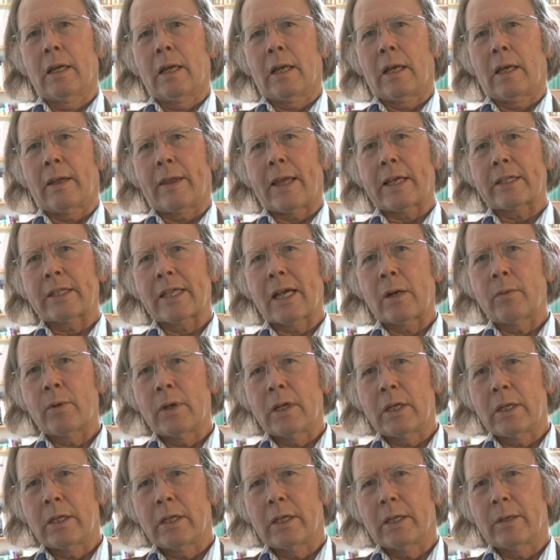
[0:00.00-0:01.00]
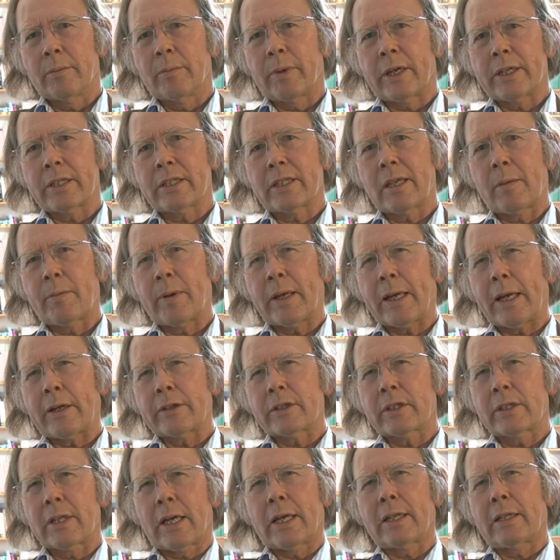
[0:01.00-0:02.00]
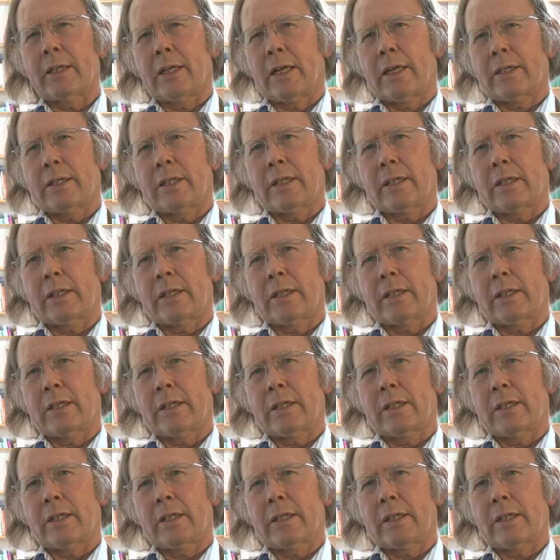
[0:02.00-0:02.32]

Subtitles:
That's how we learn, by stepping outside our